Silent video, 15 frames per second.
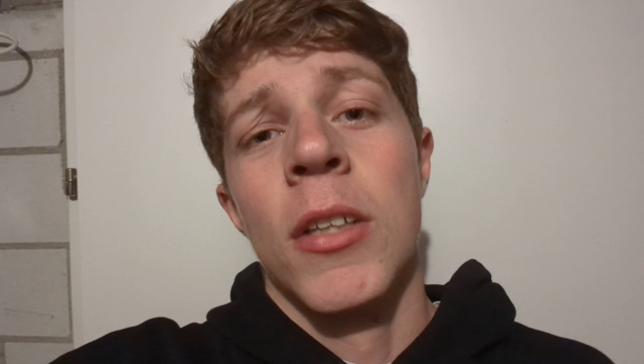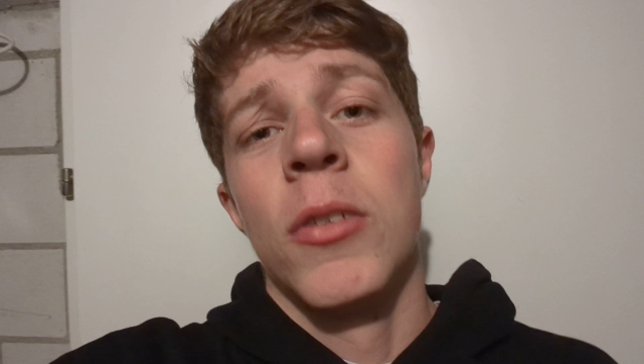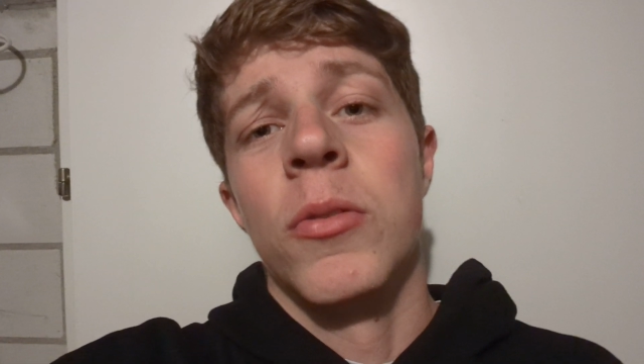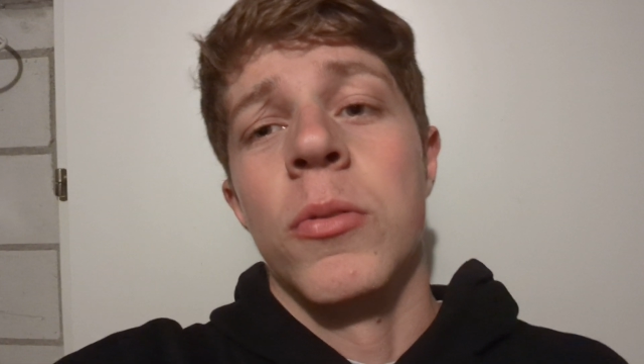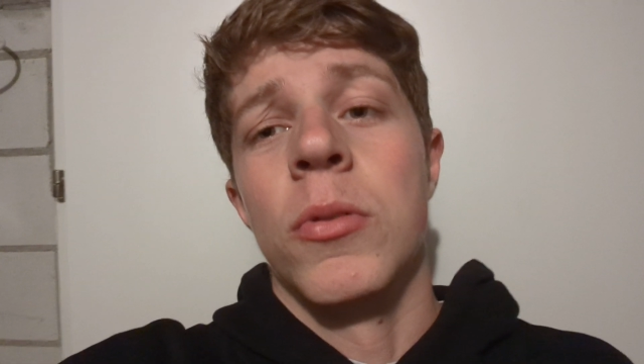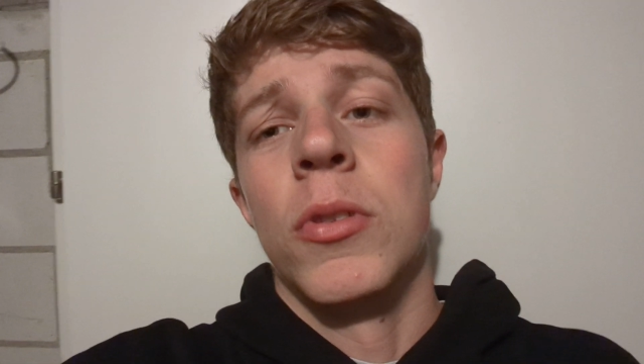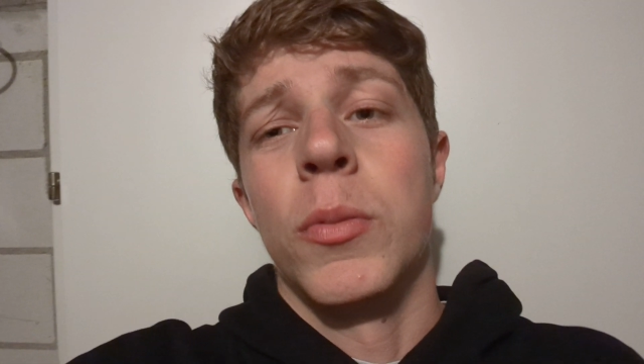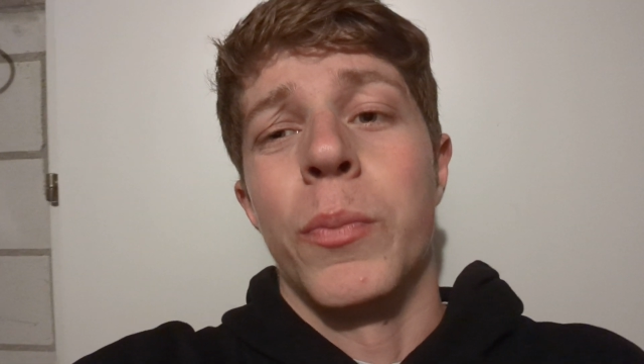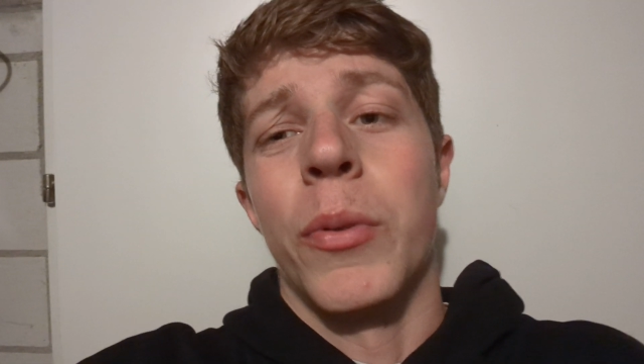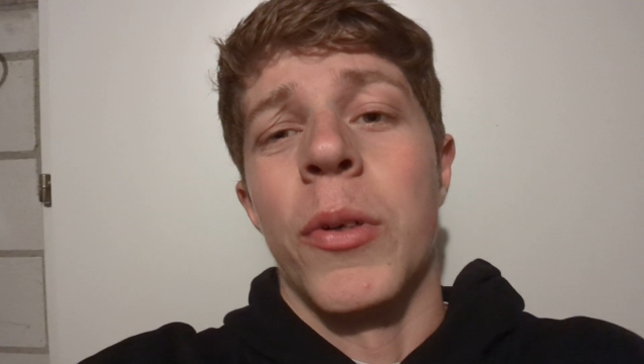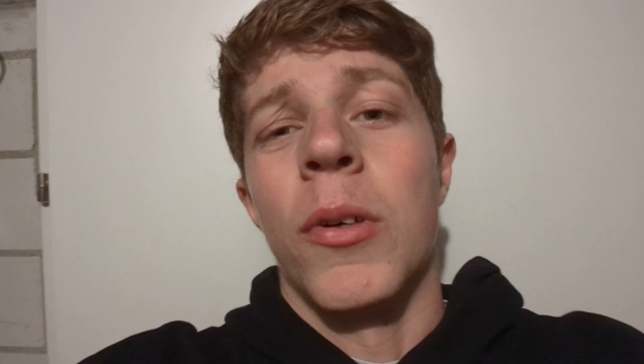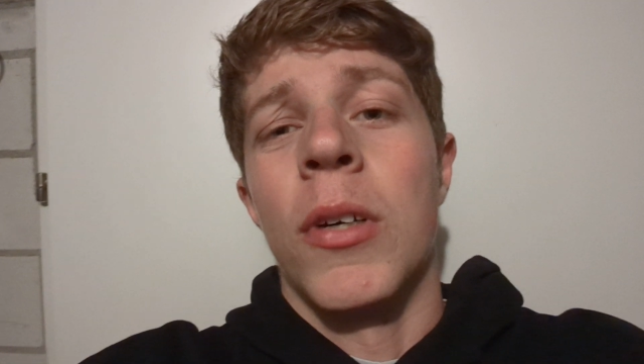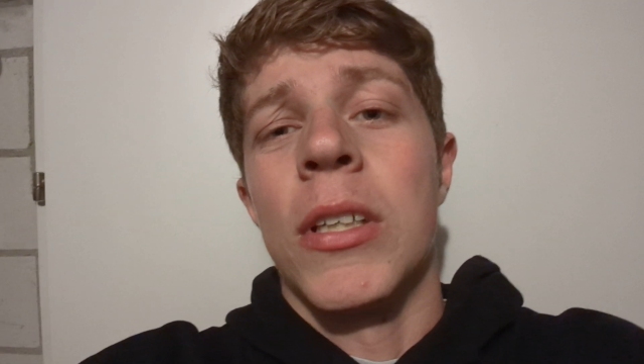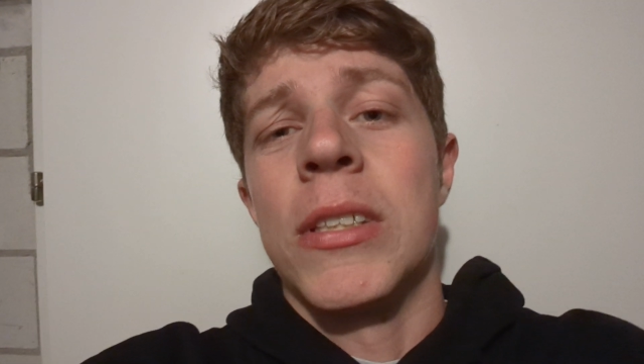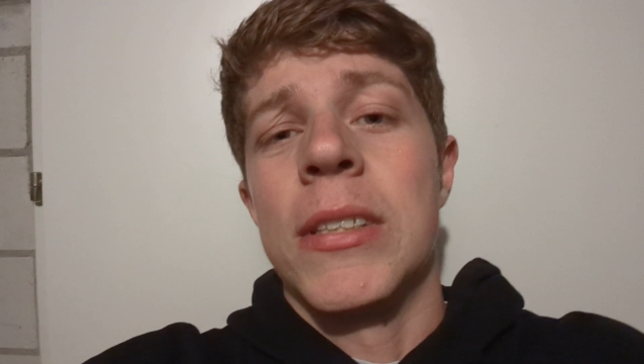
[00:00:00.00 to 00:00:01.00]
do
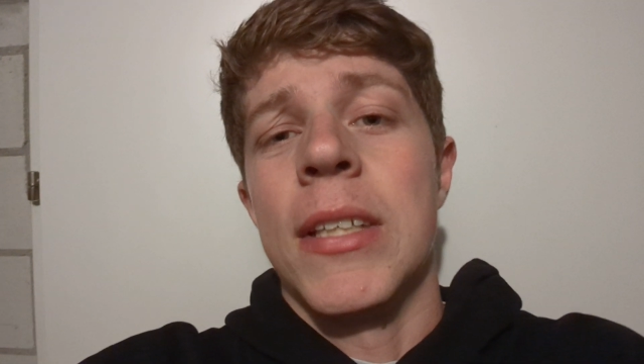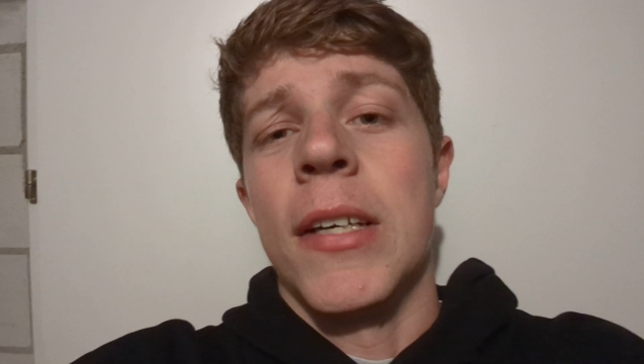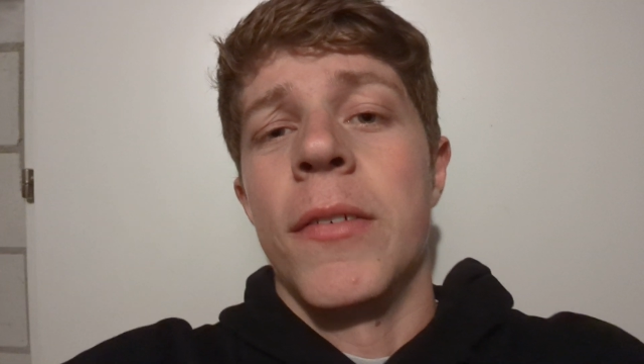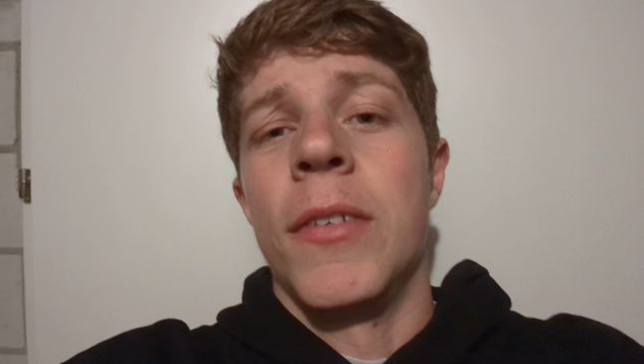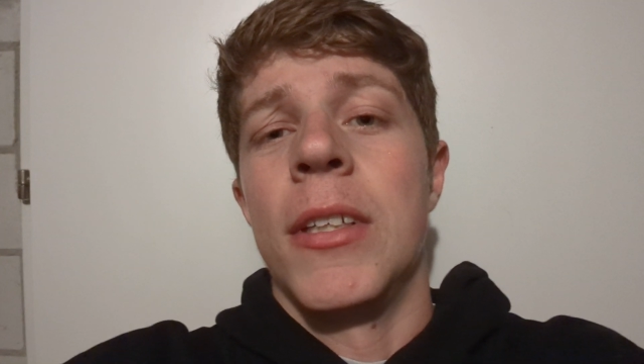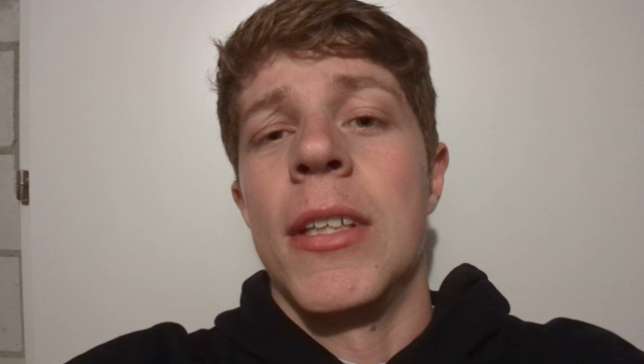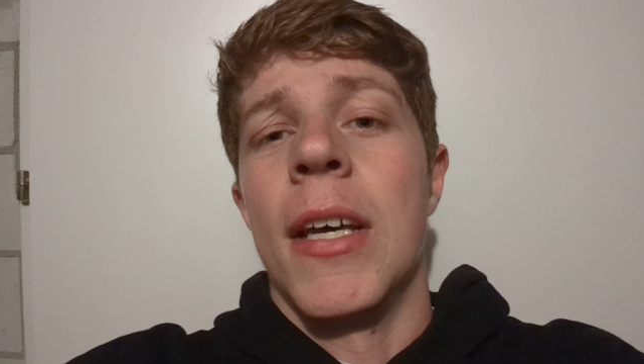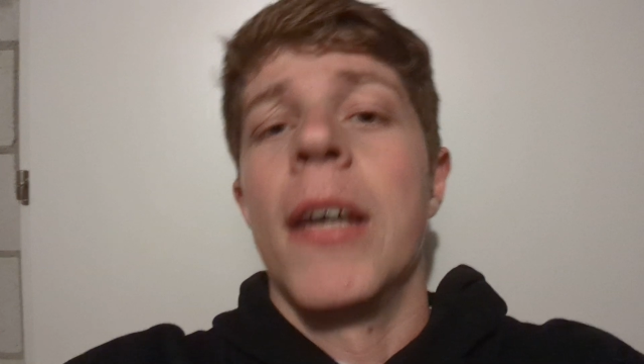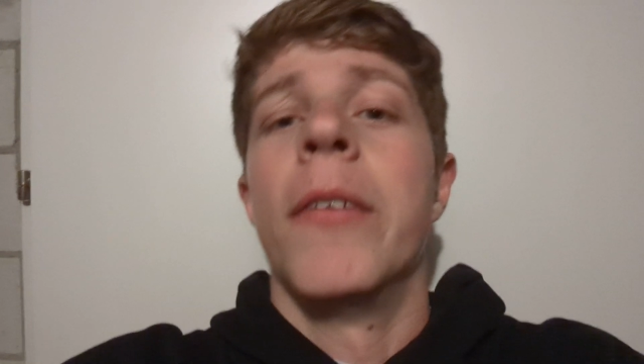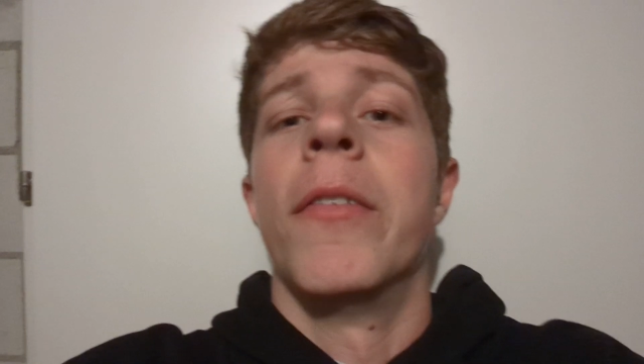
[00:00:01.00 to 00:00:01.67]
sports every day,